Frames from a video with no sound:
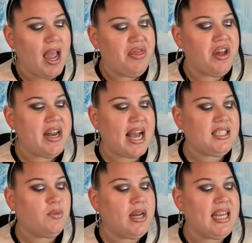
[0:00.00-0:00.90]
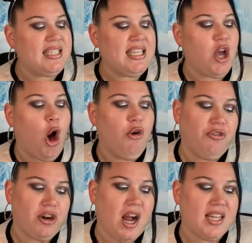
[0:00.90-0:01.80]
The next one is the
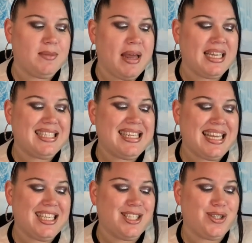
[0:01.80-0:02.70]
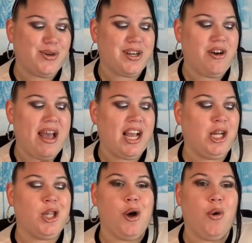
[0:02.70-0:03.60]
Ofra Cosmetics Nikki Tutorial and
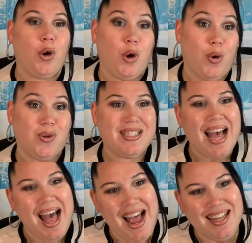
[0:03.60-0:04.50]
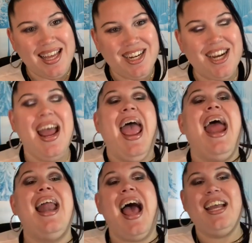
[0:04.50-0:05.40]
Glow Gold Highlighter.
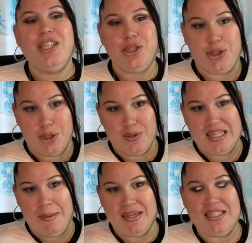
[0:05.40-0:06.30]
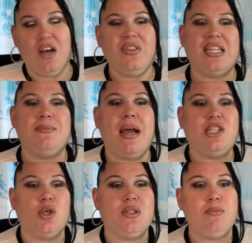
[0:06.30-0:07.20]
And I chose that myself. That's my
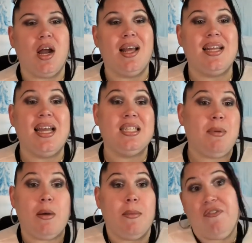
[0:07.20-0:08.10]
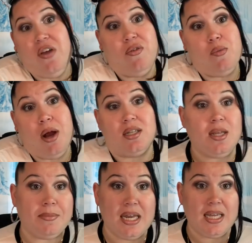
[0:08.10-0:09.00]
chosen product and it's probably my favorite product
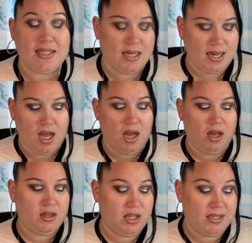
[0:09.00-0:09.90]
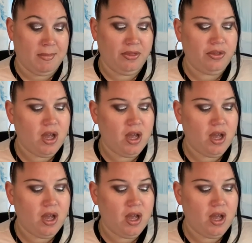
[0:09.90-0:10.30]
I'm getting today, uh, this month.